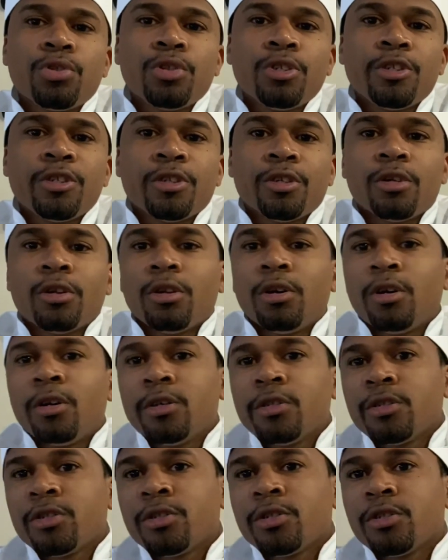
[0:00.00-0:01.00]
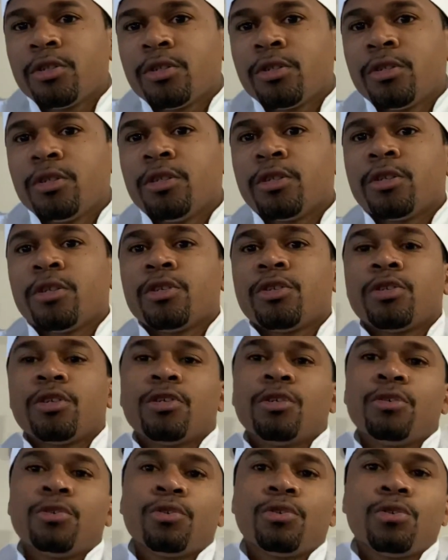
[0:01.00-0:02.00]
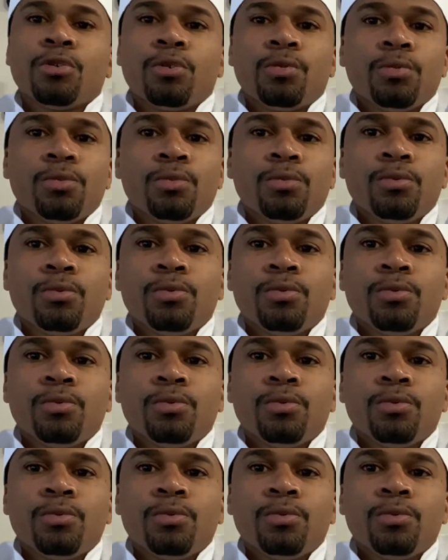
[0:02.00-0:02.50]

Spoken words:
they're not laws, they're not set in stone.